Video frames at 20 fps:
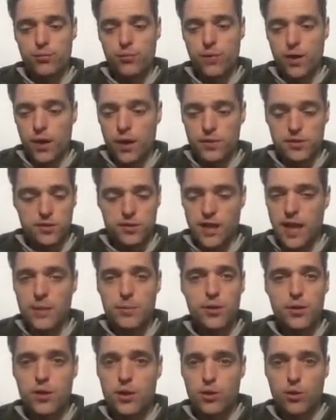uh,
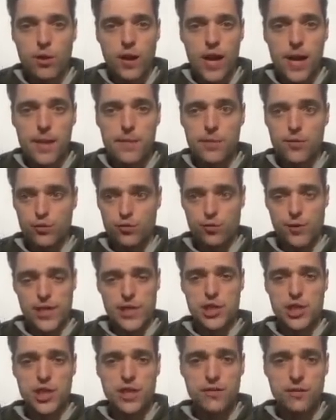
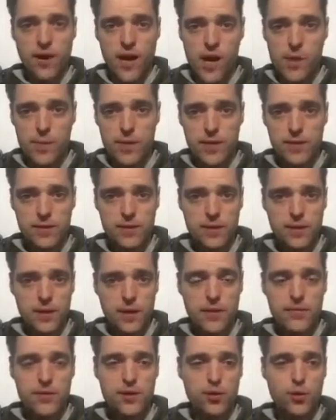cybercrime-rich environment
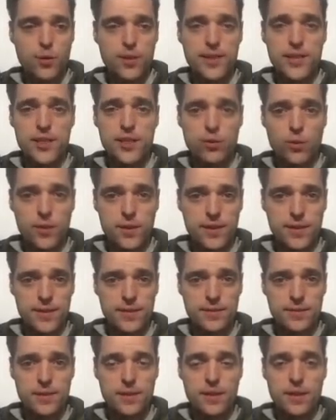of the twenty
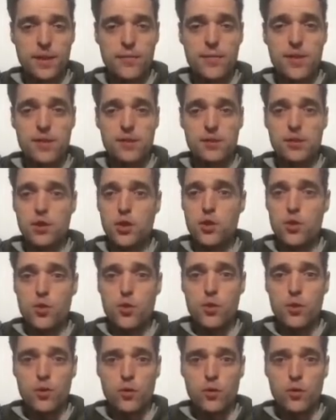twenties, of this new